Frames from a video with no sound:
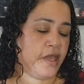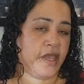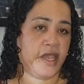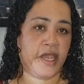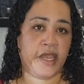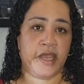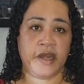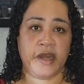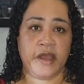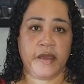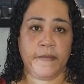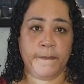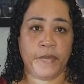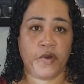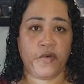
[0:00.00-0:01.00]
in
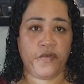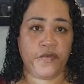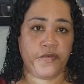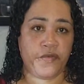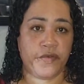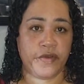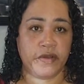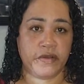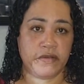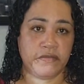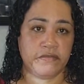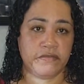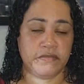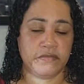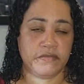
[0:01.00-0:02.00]
both
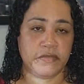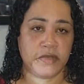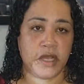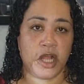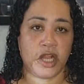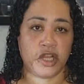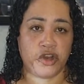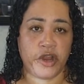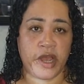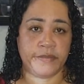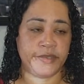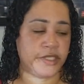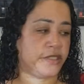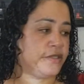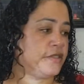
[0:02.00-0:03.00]
color
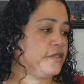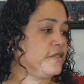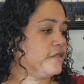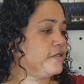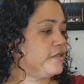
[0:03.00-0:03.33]
options.